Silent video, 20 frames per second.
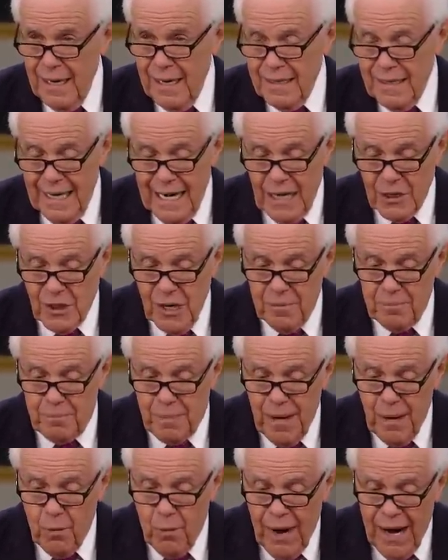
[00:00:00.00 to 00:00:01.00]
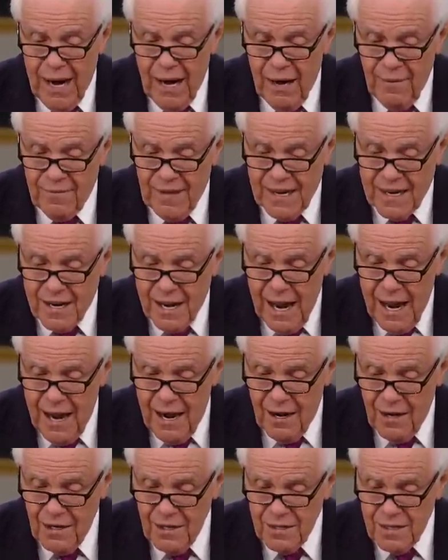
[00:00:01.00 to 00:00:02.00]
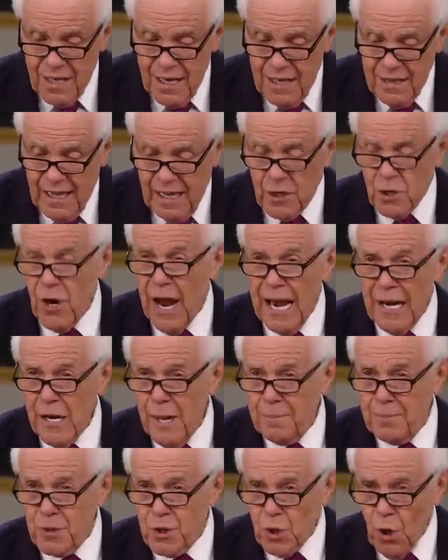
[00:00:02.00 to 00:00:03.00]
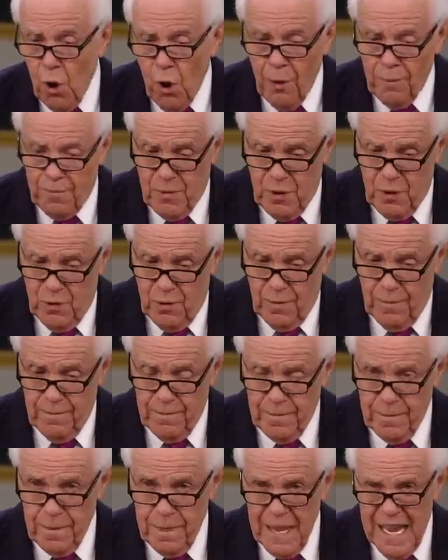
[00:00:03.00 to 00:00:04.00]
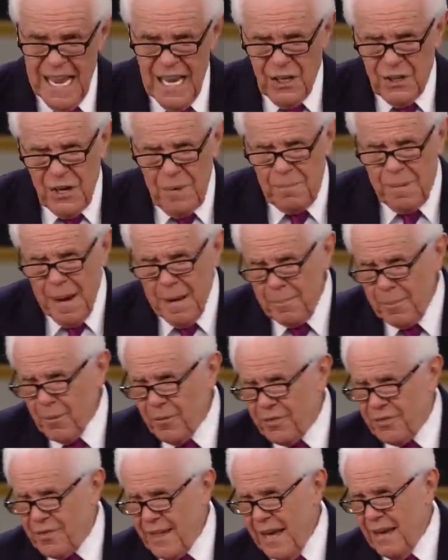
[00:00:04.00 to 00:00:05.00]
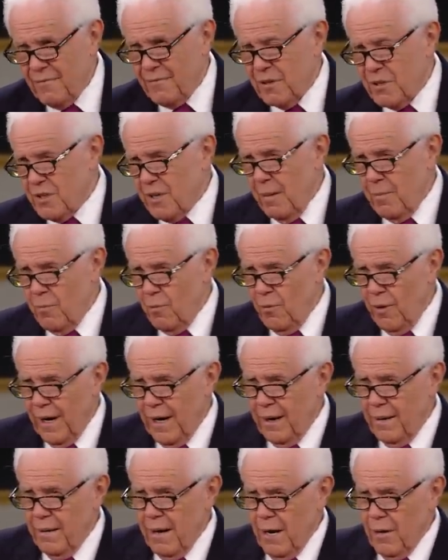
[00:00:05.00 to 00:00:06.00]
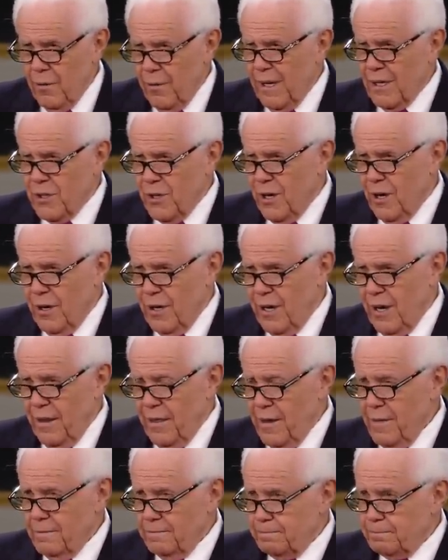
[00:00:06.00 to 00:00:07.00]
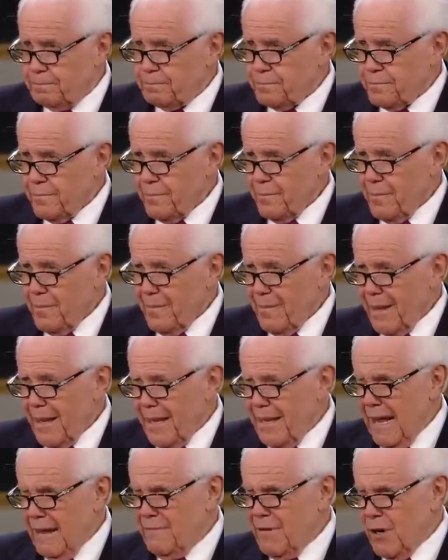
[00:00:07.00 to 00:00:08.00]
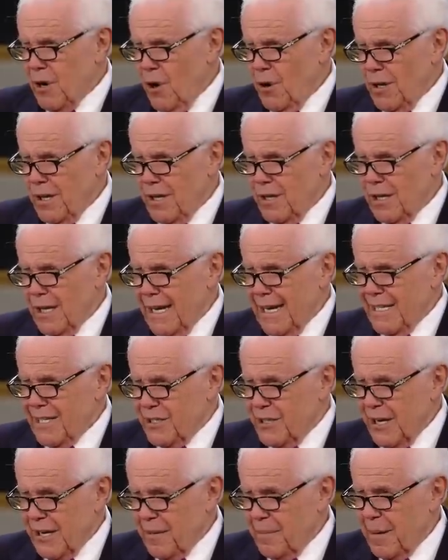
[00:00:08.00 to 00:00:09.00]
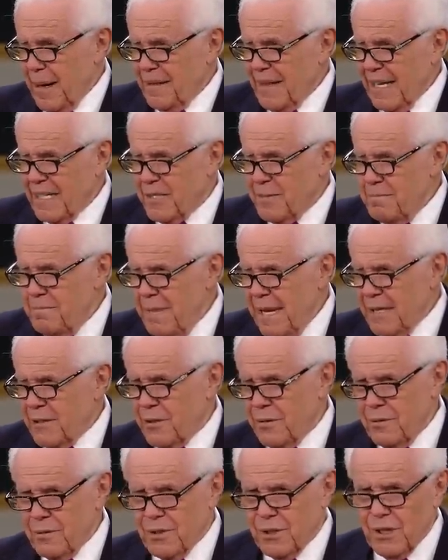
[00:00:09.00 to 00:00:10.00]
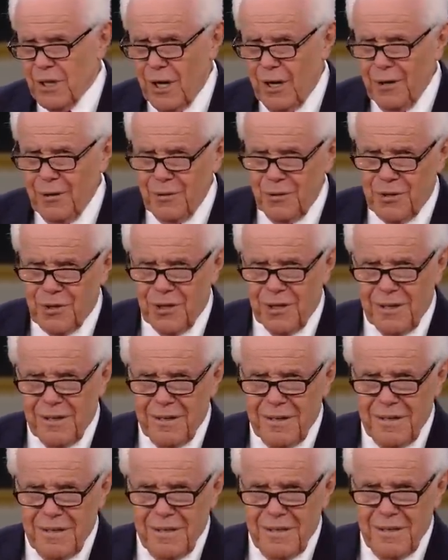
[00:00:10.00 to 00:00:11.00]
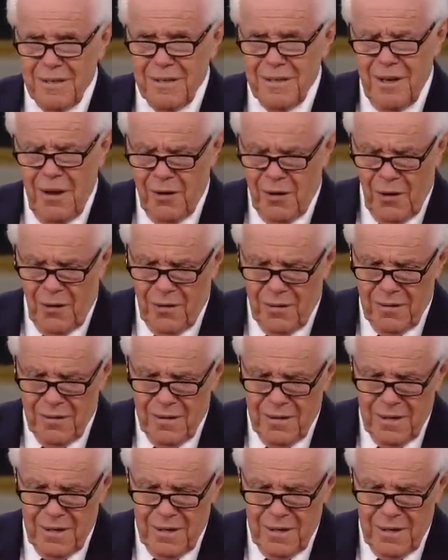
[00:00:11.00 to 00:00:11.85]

Then I said, beware of the cares that try to absorb you. See, people think for some re reason or another that if you go to the secret place, that's mental seclusion. No, no.